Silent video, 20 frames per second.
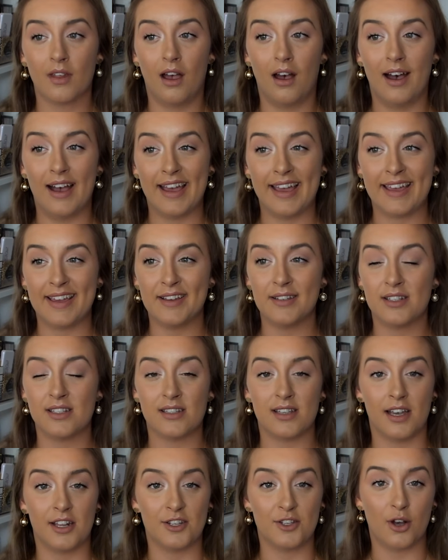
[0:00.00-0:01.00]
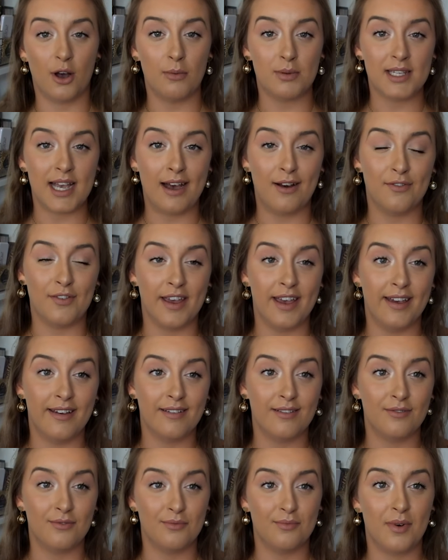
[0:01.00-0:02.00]
I decided to opt out of it.
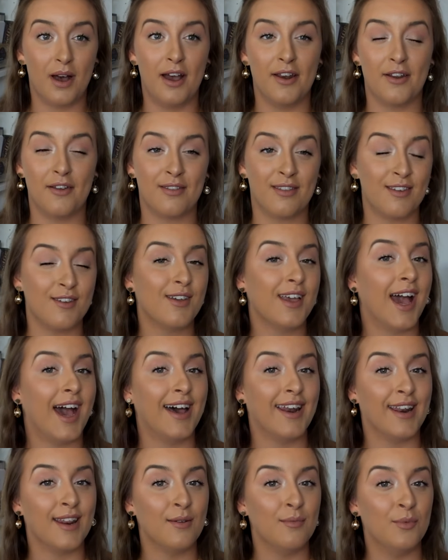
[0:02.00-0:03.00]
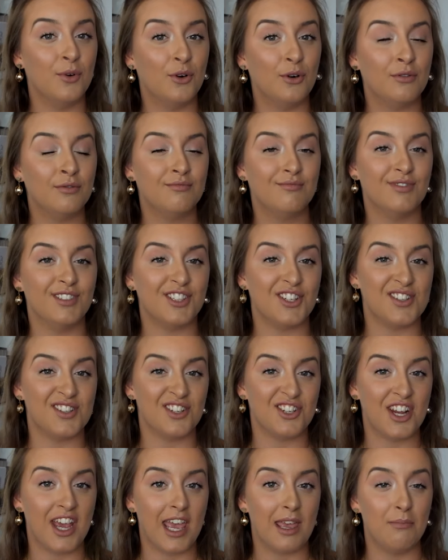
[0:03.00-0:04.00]
I don't think you can anymore, which is a
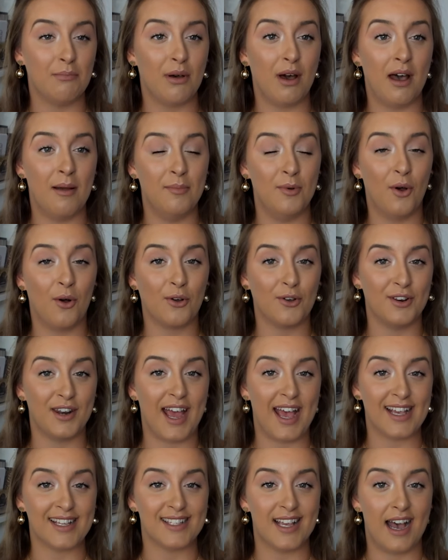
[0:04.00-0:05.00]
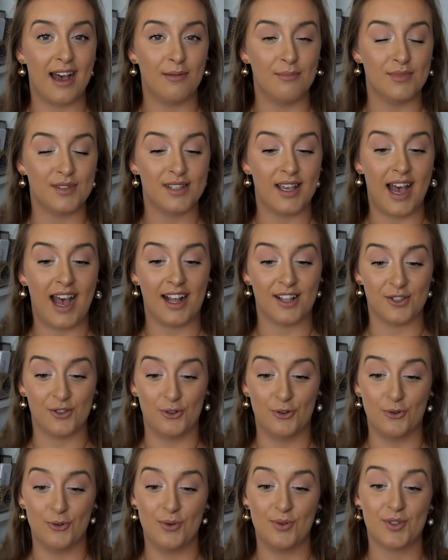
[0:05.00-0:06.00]
shame, but I'm not good at exams at
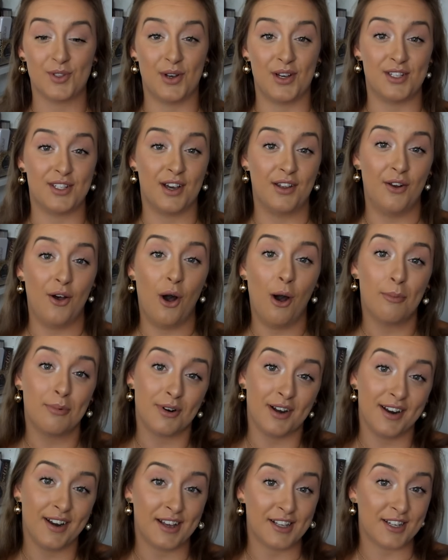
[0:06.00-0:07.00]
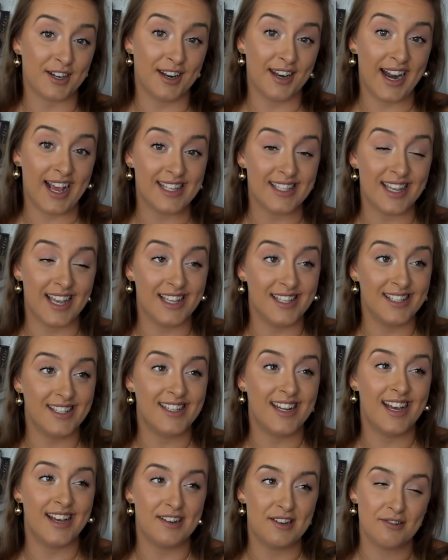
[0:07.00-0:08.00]
all. So I done opera and I done an essay
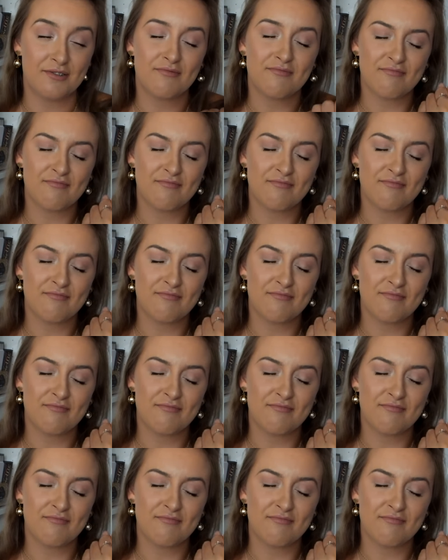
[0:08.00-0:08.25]
instead.